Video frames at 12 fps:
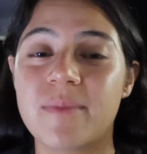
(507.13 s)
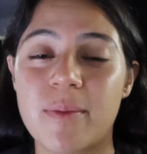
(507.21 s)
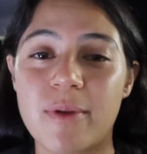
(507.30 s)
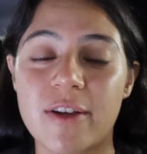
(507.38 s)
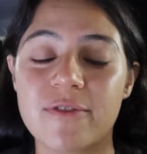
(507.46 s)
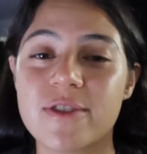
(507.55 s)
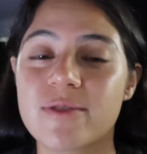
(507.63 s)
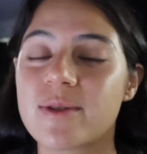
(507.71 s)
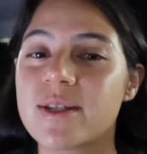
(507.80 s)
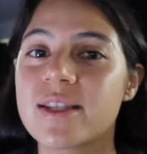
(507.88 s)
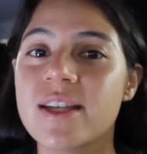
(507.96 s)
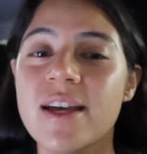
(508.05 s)
My breakfast
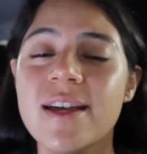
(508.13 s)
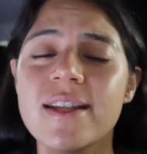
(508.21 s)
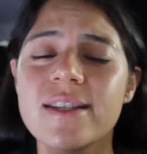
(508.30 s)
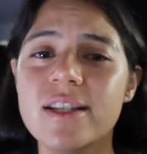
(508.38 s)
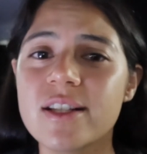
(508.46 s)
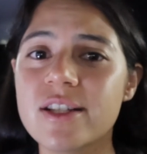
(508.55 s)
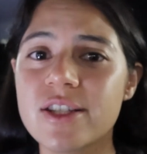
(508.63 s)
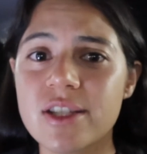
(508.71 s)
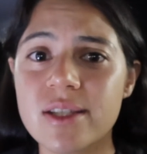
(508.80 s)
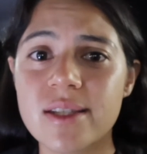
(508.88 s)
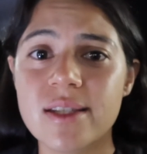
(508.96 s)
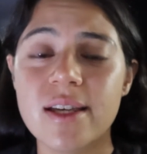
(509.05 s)
was
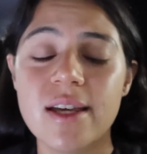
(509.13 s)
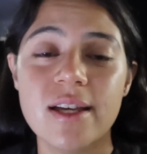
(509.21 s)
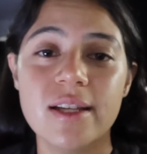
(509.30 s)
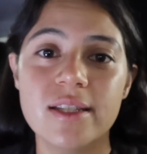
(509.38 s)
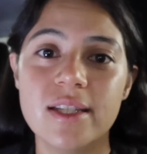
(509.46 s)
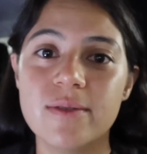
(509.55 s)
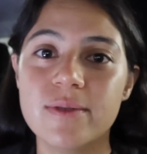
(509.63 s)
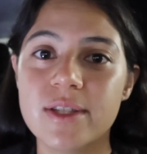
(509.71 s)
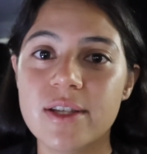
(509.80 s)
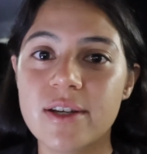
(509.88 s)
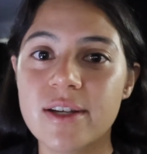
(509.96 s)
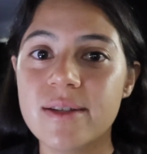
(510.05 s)
delicious. Tea was
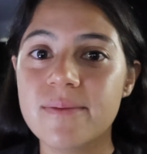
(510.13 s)
good,